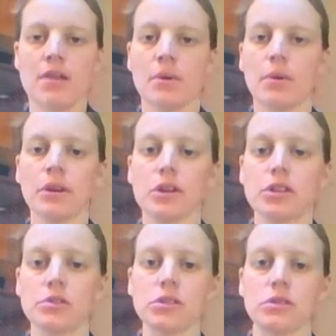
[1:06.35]
But what you could
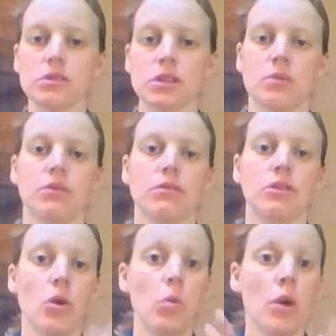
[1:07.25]
do is you could start with,
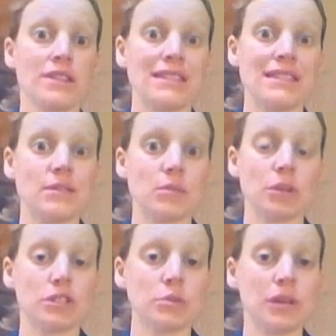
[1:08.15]

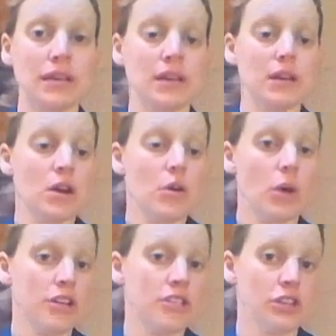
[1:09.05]
once a week,
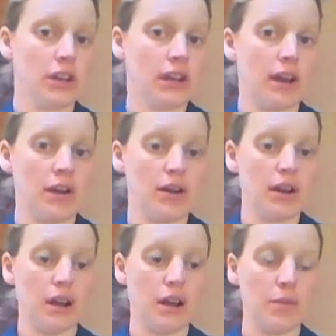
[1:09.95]
washing your
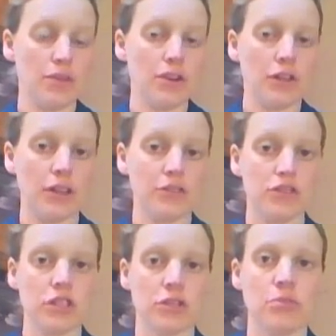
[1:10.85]
hair with an all-natural
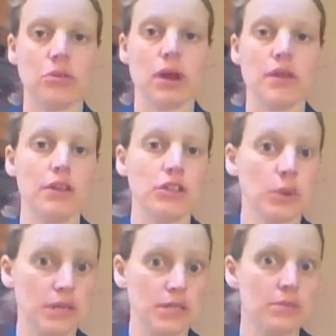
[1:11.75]
shampoo, and then
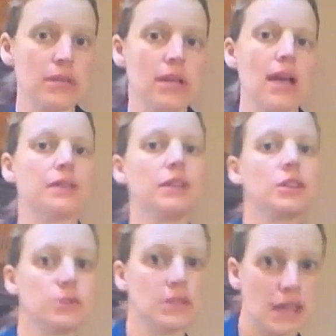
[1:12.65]
twice a week, and then
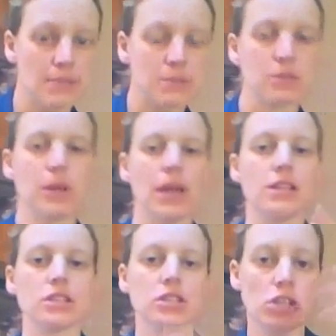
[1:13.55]
3 times a week,
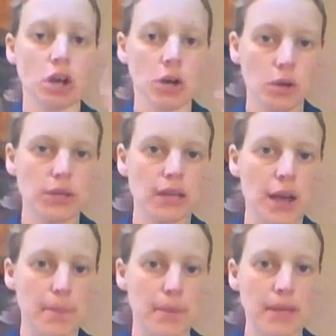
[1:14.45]
and slowly
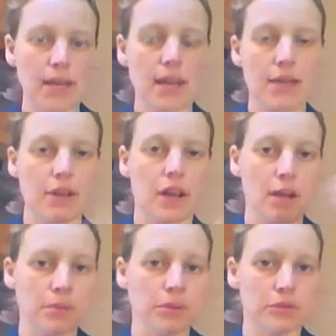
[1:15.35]
upping it every
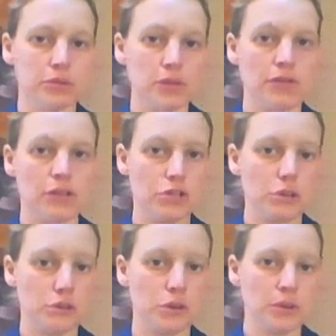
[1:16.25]
2 to
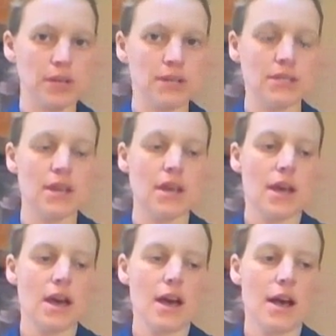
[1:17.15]
3 weeks
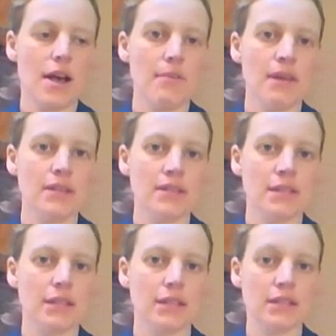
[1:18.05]

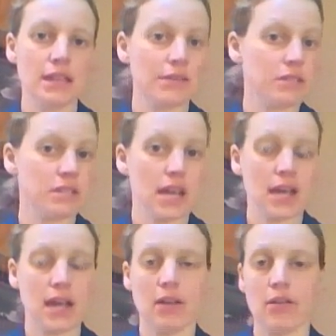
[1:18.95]
until it's every
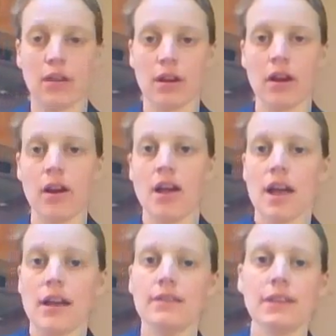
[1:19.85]
day. Or
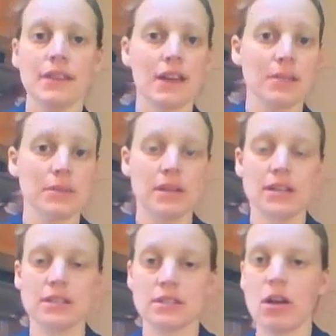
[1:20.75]
even at that, I mean,
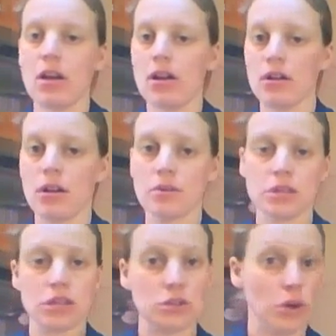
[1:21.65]
it's not always
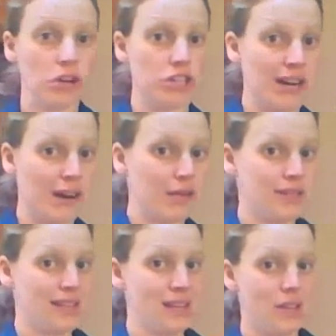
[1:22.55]
good to wash your hair every
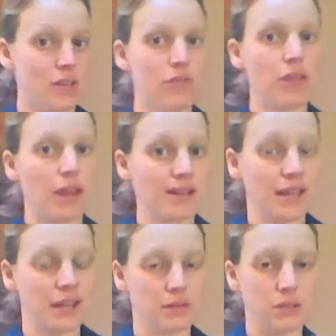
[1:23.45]
day either, for that
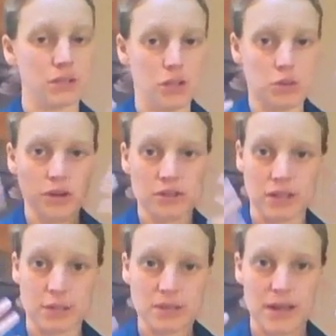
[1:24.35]
exact reason. You want your
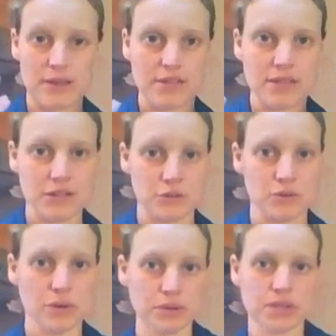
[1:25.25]
scalp to have its natural
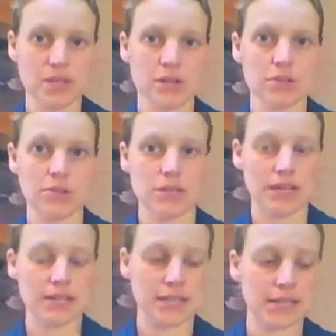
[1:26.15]
oils there to
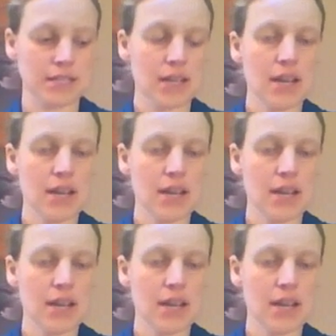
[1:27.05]
protect it.